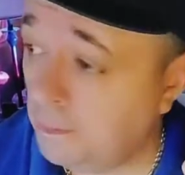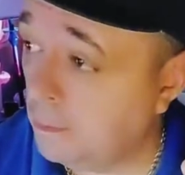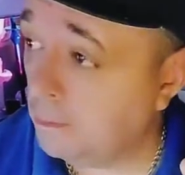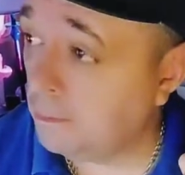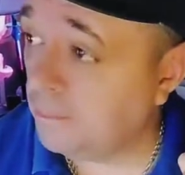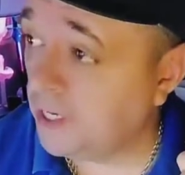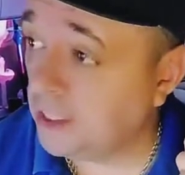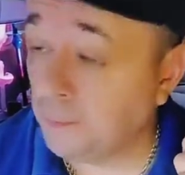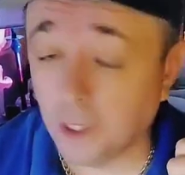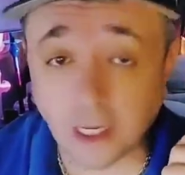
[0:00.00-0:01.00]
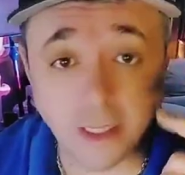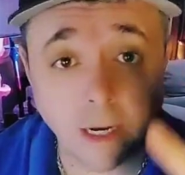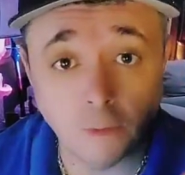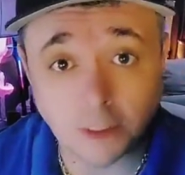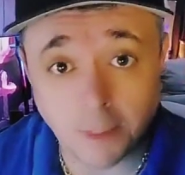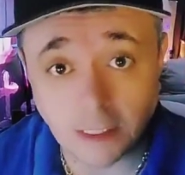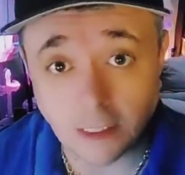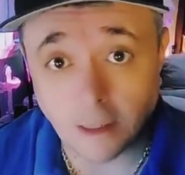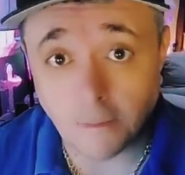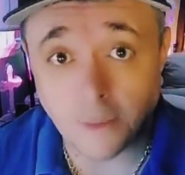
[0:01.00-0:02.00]
Facebook. That was messed up.
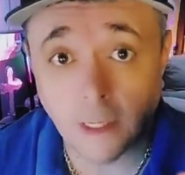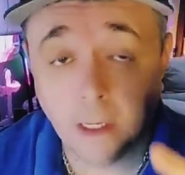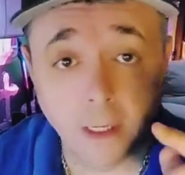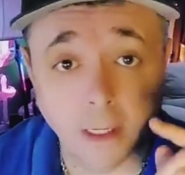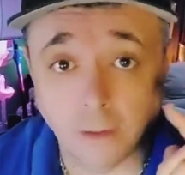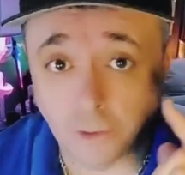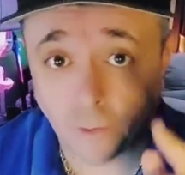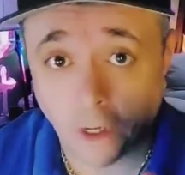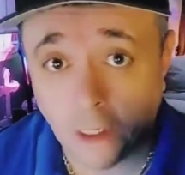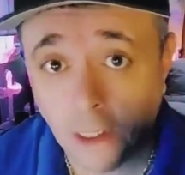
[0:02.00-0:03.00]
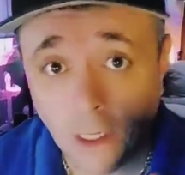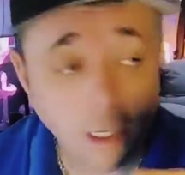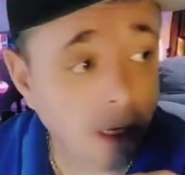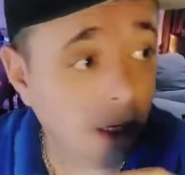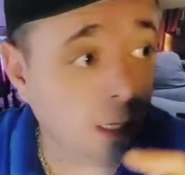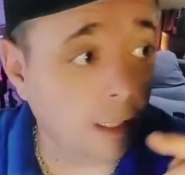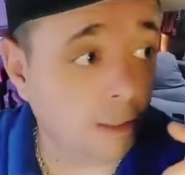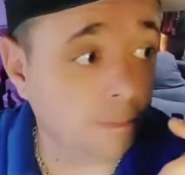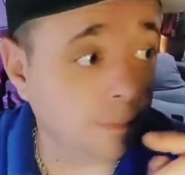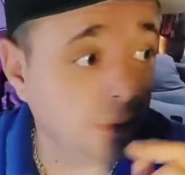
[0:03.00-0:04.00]
I was wrong.
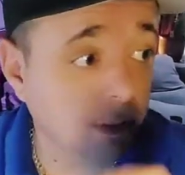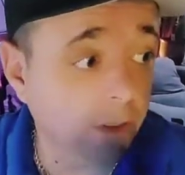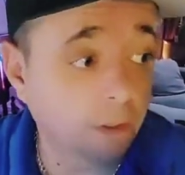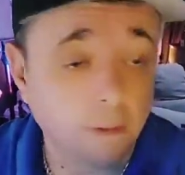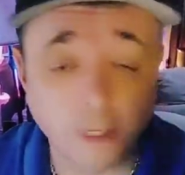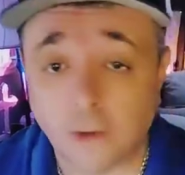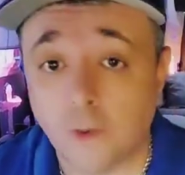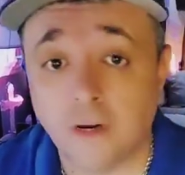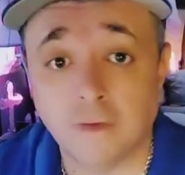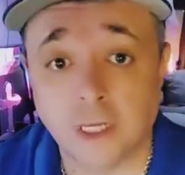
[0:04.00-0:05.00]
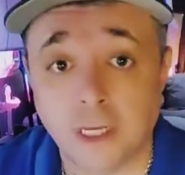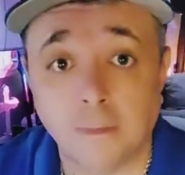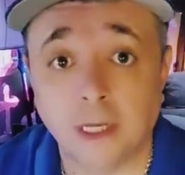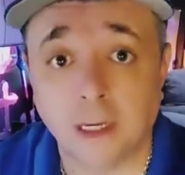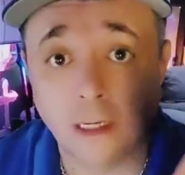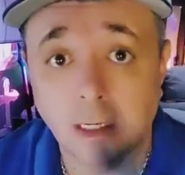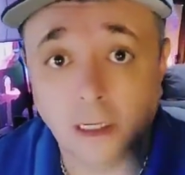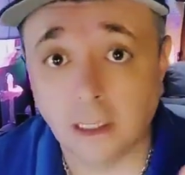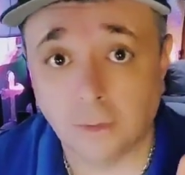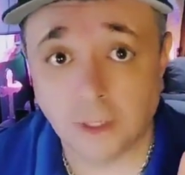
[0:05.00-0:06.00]
So I'm like, "Whatever, lady, I'm done. You know,
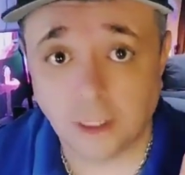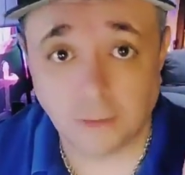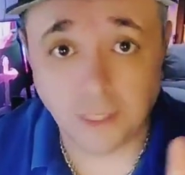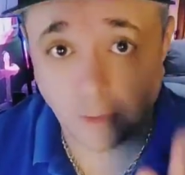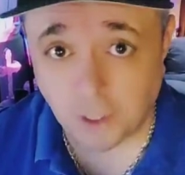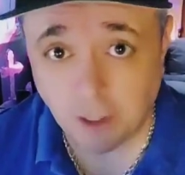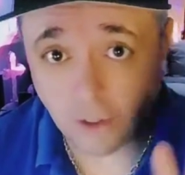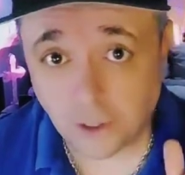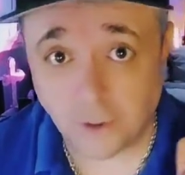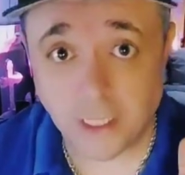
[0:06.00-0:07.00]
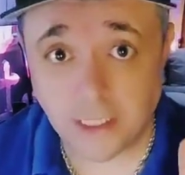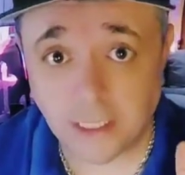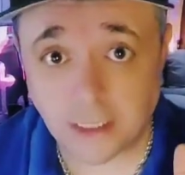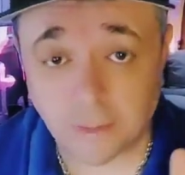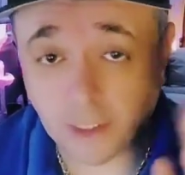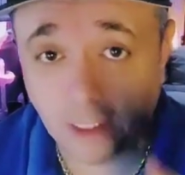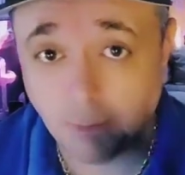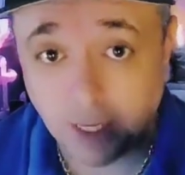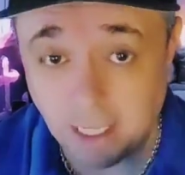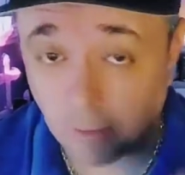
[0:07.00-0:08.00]
I'm done with your crazies." And by then I was
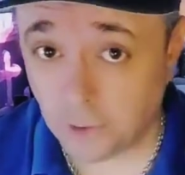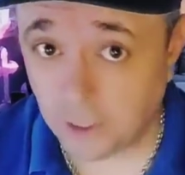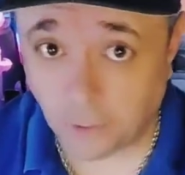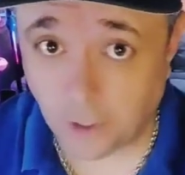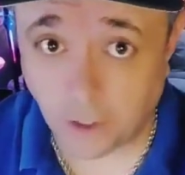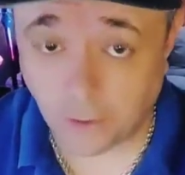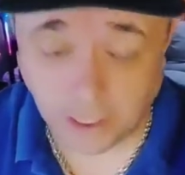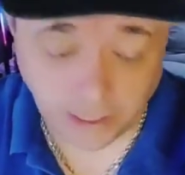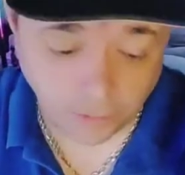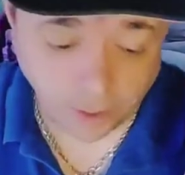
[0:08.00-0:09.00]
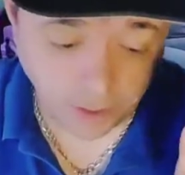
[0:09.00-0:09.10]
already done with all the crazies, so I thought I was